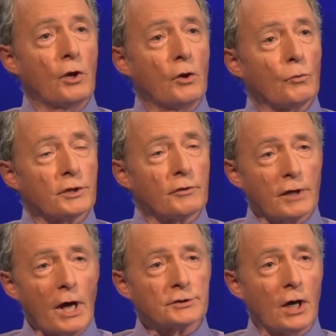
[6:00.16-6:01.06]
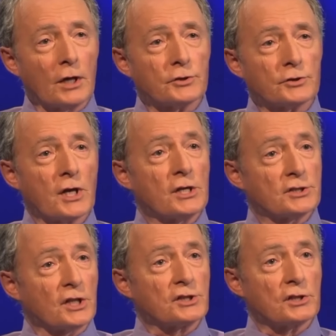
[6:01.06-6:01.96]
with the flying saucers,
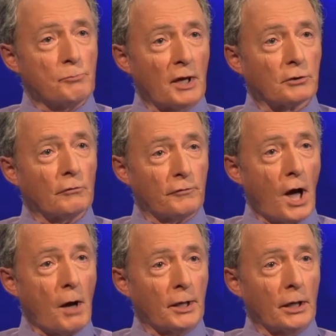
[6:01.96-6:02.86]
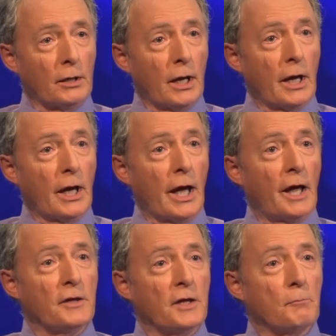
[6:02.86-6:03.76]
such as mental phenomena.
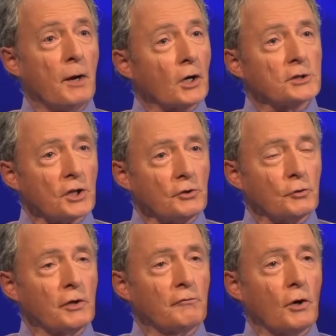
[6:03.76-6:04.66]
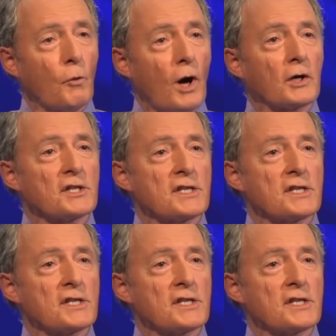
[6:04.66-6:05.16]
And the Americans aren't doing very well because they've